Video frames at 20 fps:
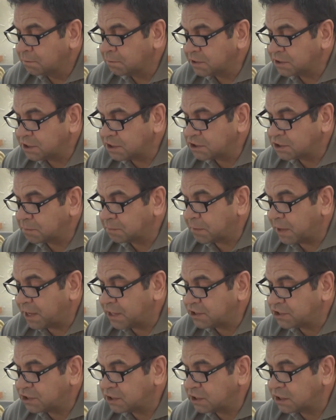
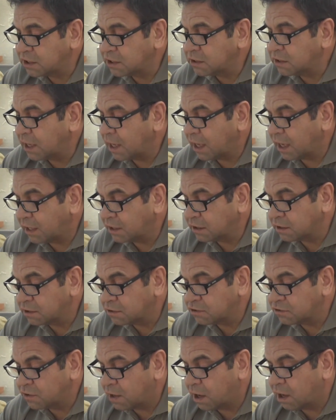participation in and
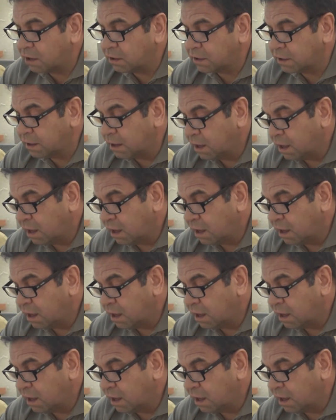control